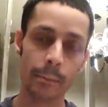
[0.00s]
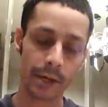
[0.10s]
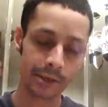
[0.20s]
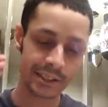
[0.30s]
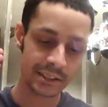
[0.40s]

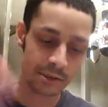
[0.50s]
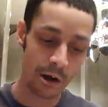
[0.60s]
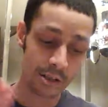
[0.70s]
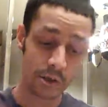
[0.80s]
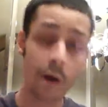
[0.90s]
because it
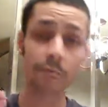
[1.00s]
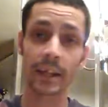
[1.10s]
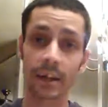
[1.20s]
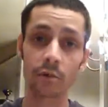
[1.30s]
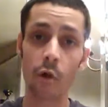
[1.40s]
starts off
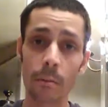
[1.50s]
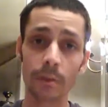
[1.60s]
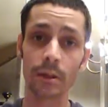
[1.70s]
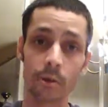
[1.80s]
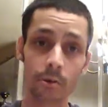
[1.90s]
like a
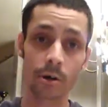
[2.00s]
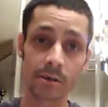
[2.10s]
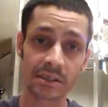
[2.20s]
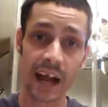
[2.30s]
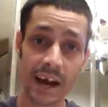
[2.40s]
normal little
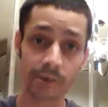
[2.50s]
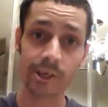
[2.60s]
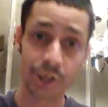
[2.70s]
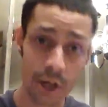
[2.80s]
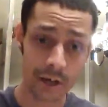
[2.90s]
girl's
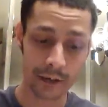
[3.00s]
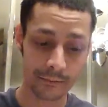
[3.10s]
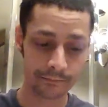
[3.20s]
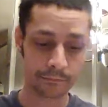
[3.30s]
diary should.